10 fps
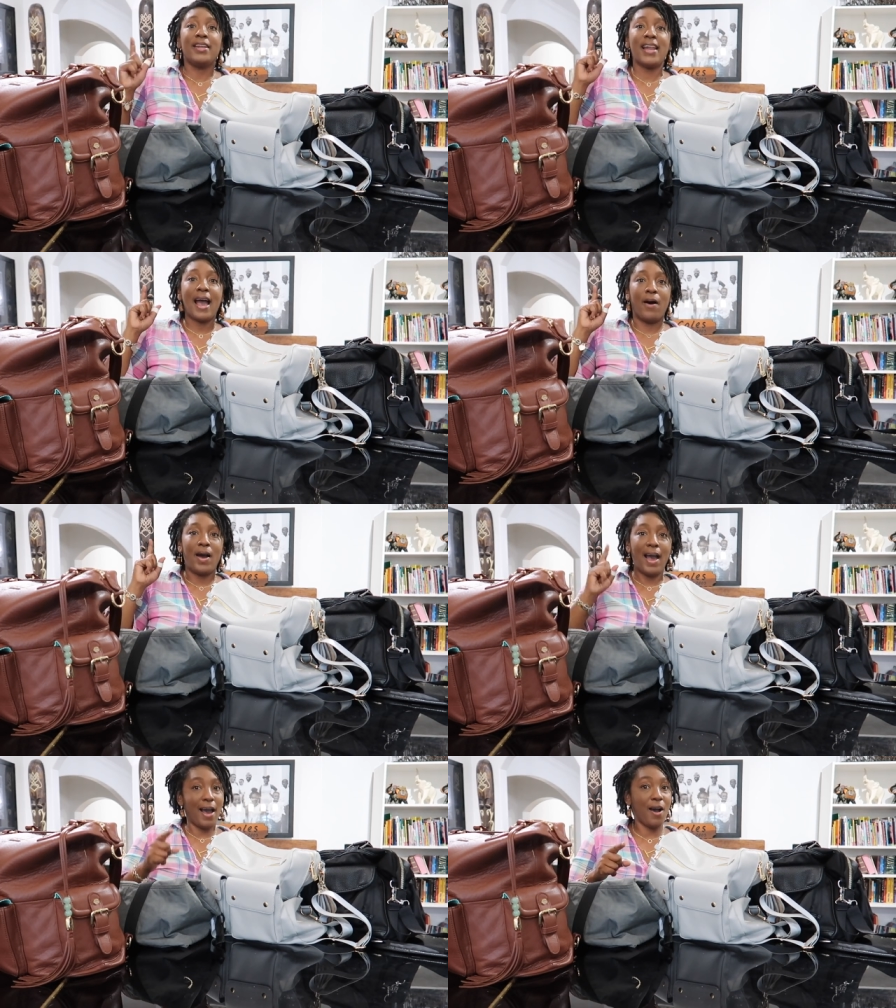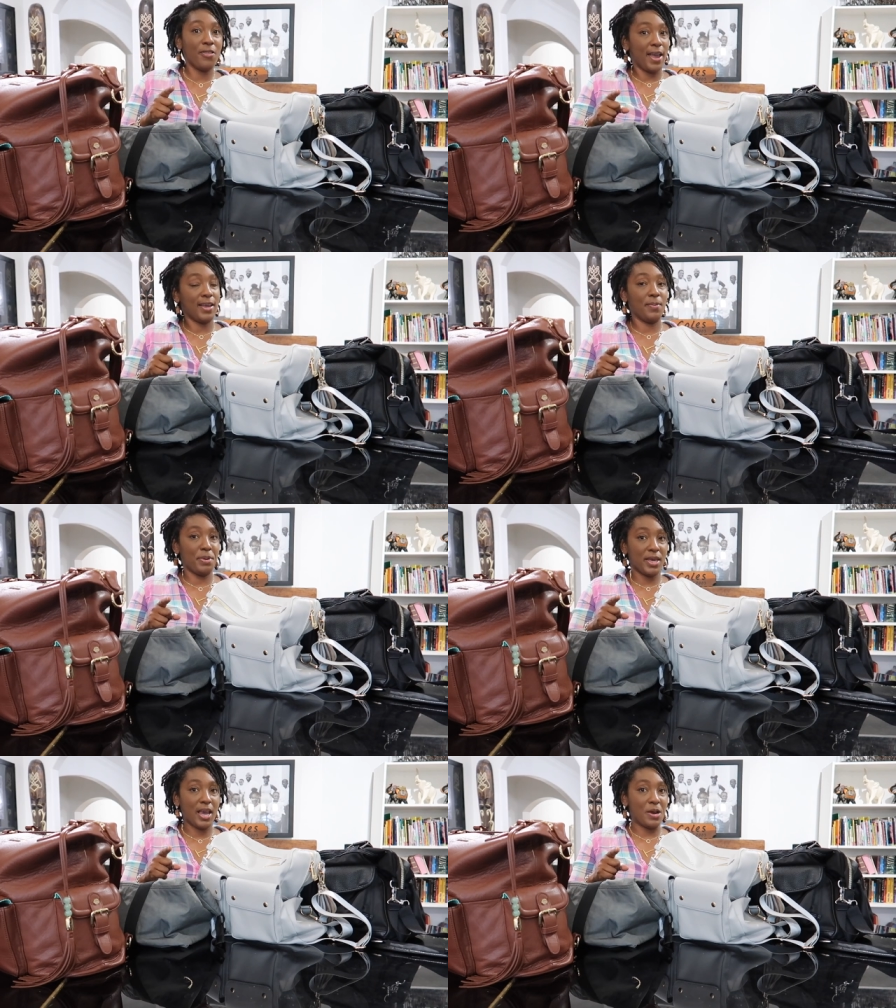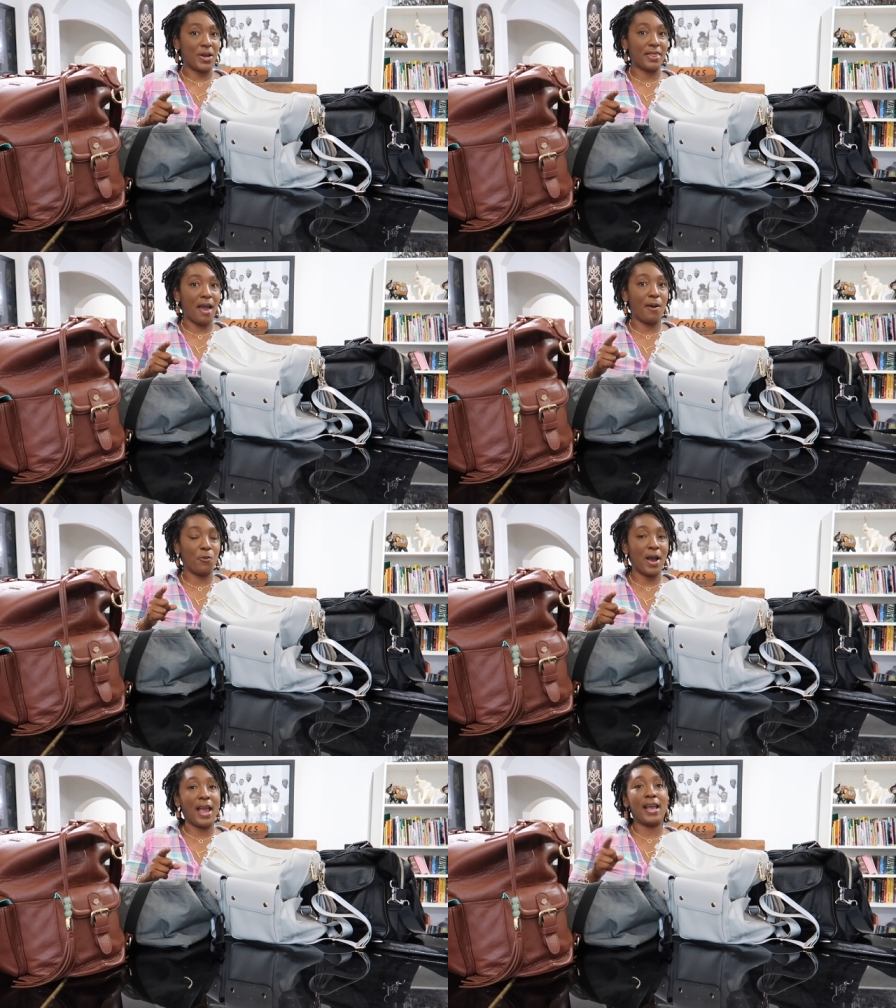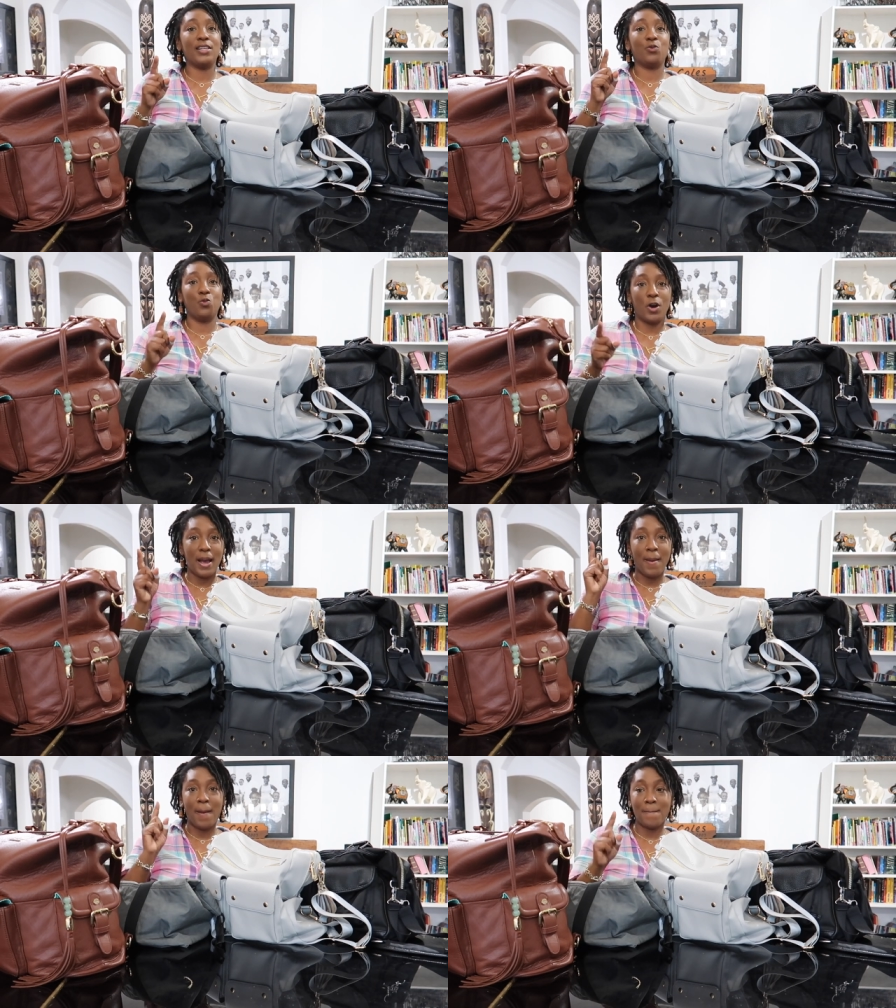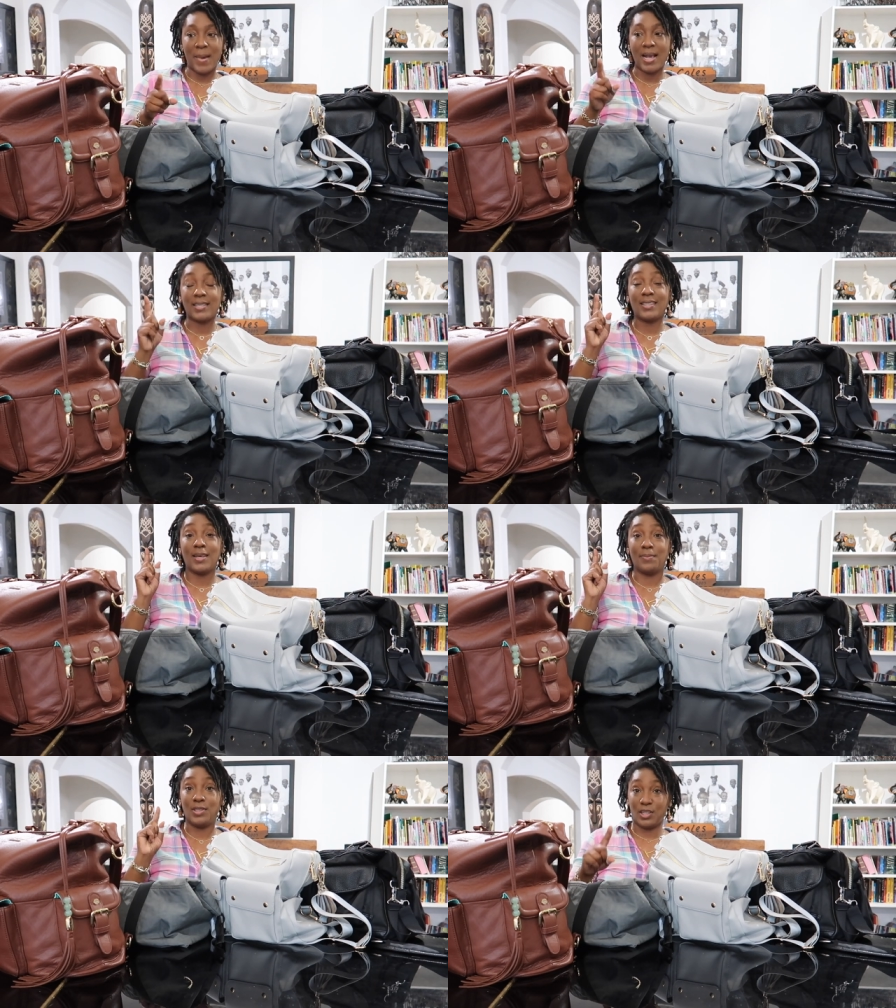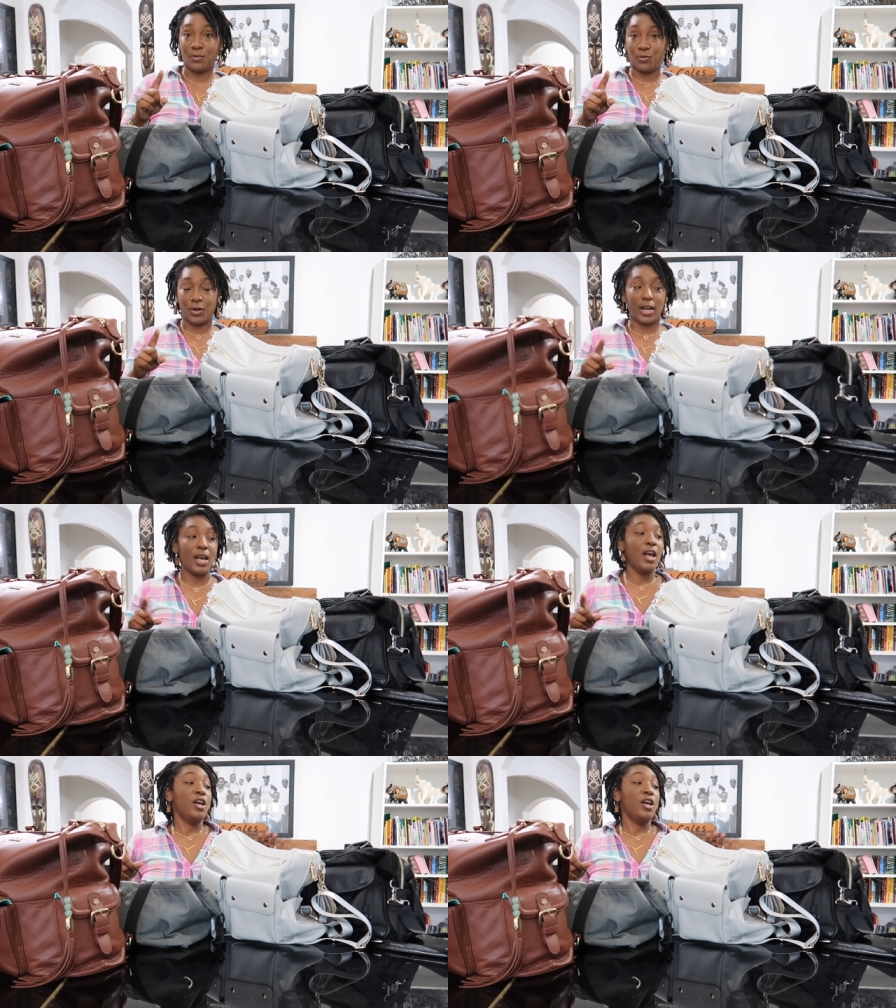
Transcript: Now, how they can be carried that way is what makes them different.